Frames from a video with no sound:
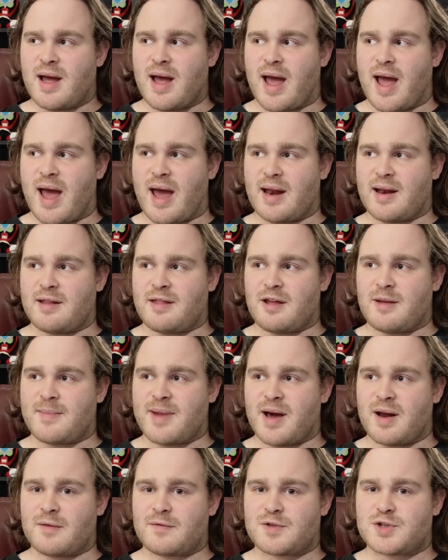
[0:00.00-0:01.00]
and the
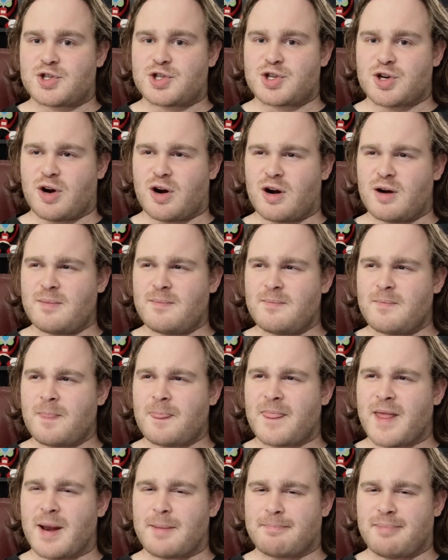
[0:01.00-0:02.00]
amount of charm
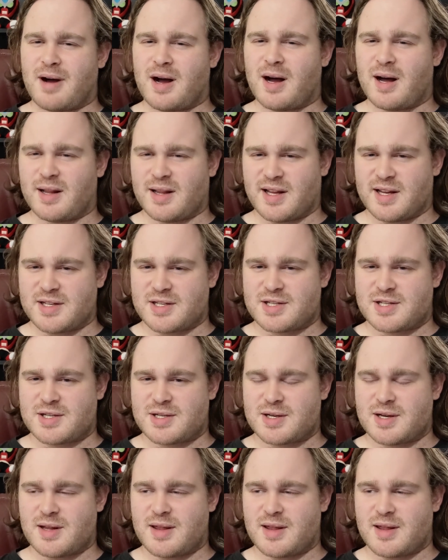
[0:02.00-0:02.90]
and polish